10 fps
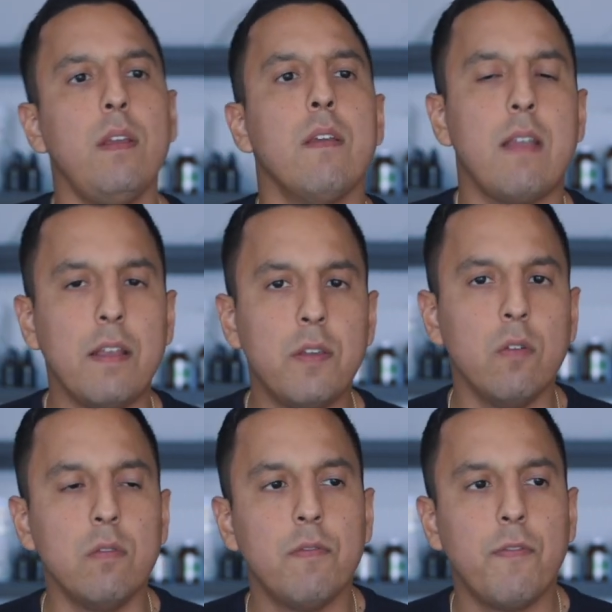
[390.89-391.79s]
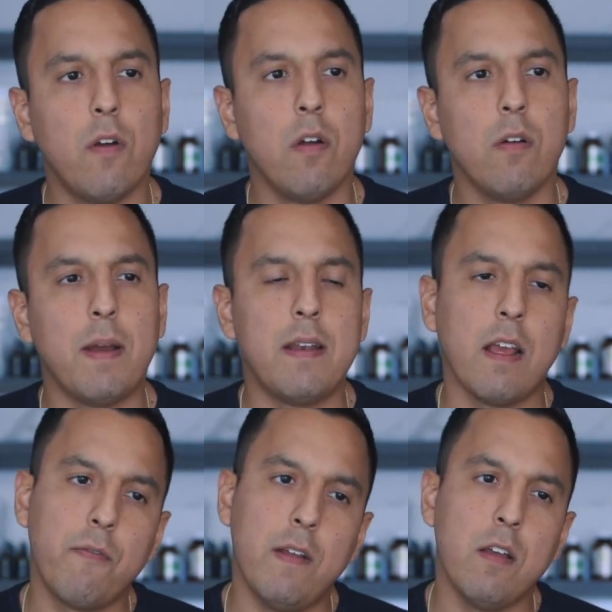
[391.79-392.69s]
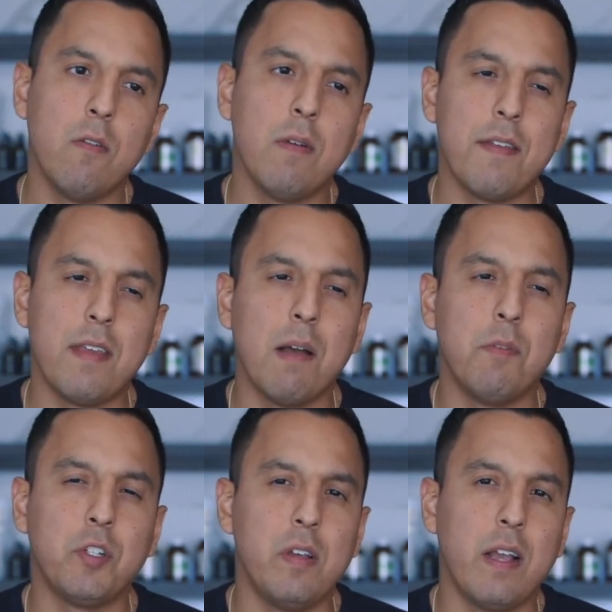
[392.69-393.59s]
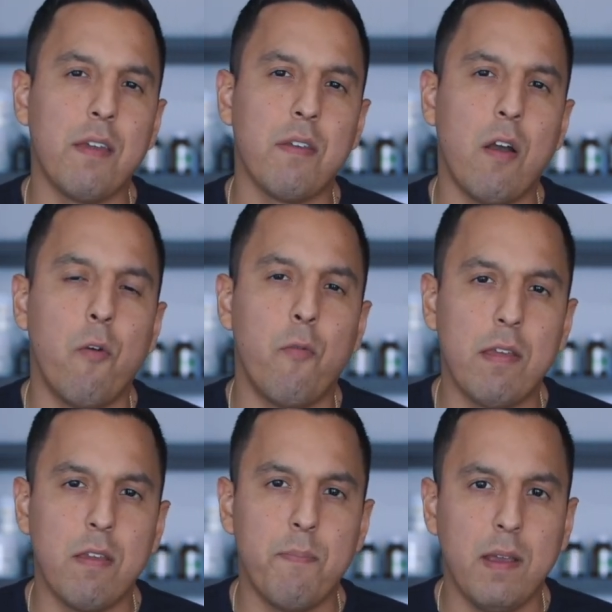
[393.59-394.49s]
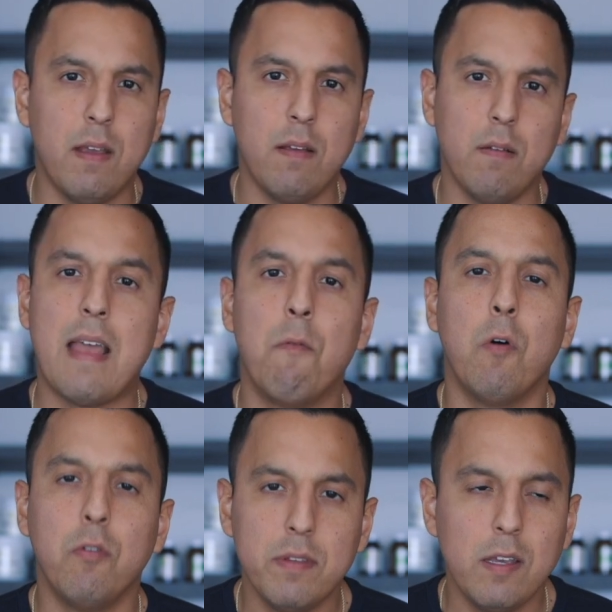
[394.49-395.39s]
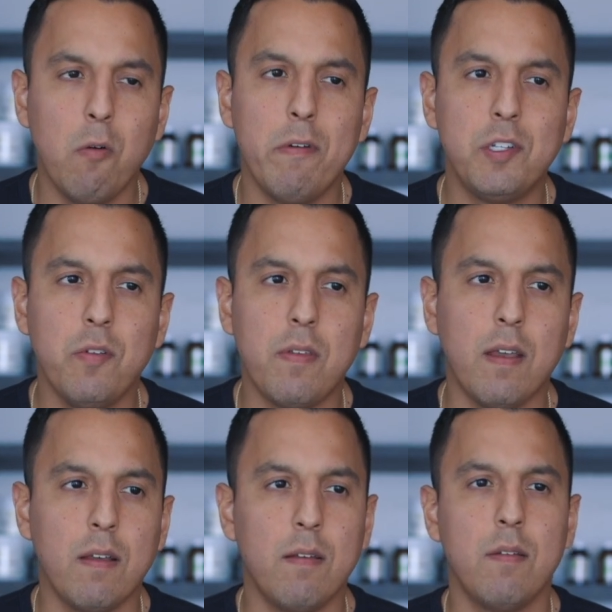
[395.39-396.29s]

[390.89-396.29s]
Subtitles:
Stay tuned for my next video. I think I'm gonna show you guys a recipe that won't deal with juicing.